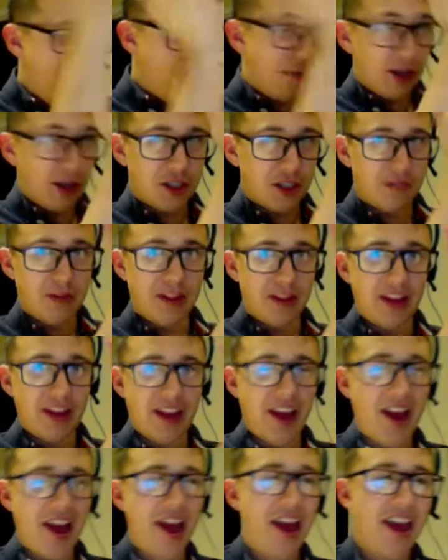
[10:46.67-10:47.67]
Button should be
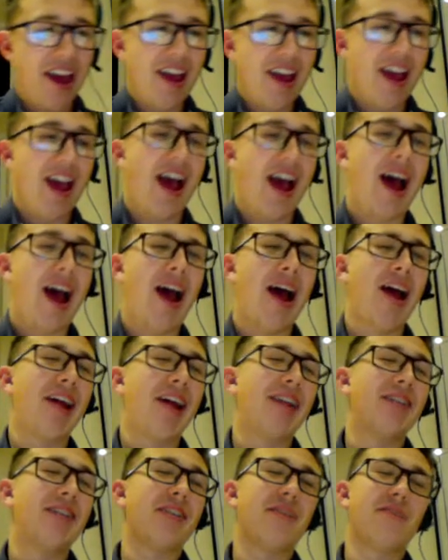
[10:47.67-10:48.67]
there,
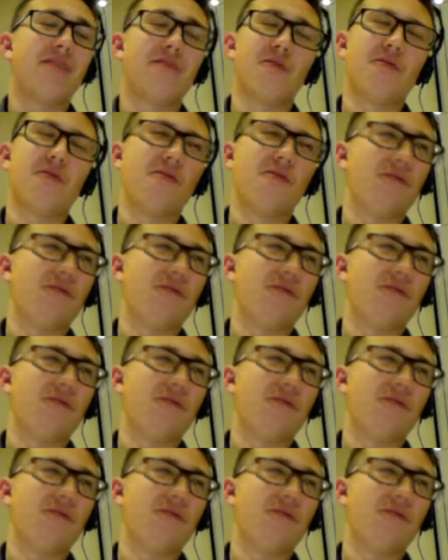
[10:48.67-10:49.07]
and